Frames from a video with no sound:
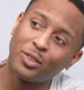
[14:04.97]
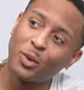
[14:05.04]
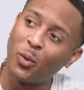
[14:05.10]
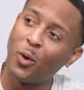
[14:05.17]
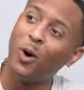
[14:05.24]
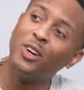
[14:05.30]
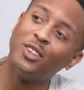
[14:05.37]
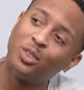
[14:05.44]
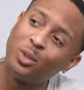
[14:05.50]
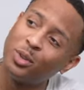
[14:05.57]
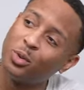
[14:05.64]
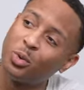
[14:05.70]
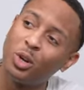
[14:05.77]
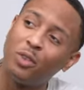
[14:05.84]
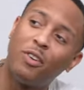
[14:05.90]
off the wall and swim
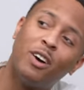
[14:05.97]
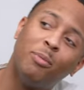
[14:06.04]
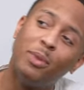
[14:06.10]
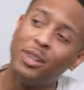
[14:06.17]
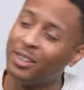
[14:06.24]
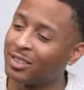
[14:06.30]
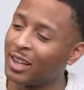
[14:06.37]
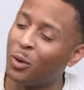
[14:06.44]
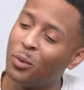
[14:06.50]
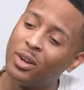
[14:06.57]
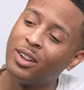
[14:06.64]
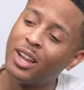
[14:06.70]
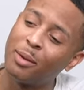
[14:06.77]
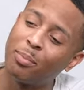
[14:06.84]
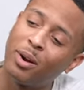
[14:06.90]
to 25 meters. I
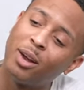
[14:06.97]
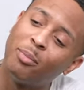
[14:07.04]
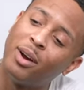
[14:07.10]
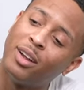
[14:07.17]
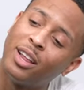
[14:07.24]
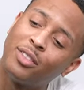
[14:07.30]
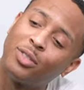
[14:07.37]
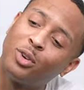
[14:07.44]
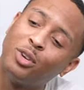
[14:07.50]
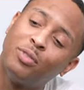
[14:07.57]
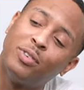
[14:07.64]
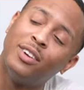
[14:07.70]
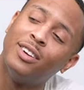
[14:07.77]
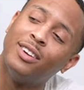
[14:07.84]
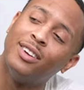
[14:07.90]
went like probably about like 3
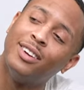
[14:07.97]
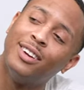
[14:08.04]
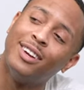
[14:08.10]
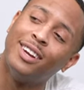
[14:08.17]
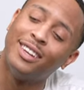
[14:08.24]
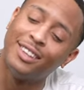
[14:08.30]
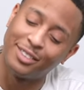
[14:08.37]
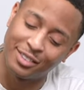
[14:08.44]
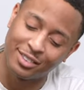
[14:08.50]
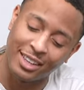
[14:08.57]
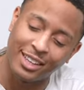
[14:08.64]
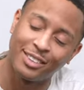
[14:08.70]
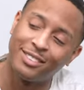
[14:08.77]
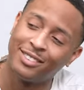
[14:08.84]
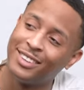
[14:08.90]
feet, and it just
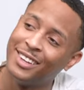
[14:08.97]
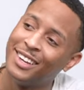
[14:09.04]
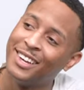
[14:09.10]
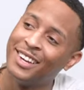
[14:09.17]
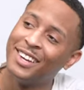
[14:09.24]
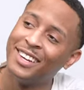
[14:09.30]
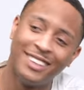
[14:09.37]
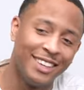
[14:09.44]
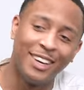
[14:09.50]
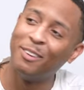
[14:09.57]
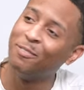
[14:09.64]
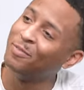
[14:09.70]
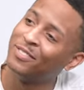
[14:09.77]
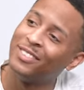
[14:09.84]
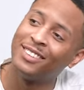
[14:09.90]
started sinking.
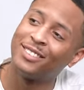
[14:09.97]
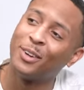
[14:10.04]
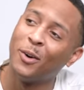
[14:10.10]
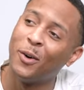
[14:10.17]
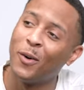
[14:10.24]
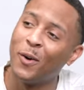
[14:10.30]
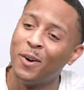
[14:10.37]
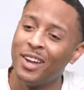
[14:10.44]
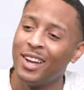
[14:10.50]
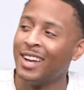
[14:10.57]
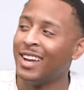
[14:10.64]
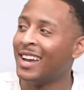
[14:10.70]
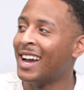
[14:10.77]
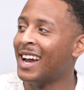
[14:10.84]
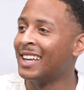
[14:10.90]
Yep. So
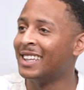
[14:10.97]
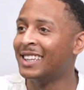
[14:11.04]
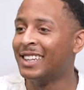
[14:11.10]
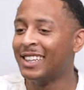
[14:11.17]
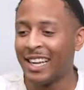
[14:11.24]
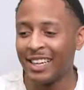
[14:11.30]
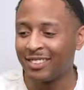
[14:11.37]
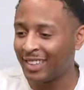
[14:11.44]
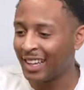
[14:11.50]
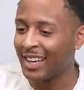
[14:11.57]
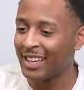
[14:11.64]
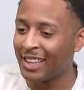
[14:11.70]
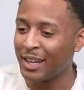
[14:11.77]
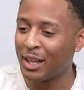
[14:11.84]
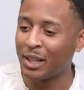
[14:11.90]
damn. And then the next
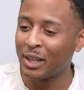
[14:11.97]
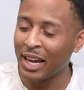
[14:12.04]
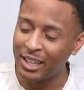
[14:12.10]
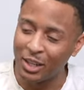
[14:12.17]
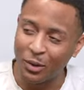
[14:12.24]
day I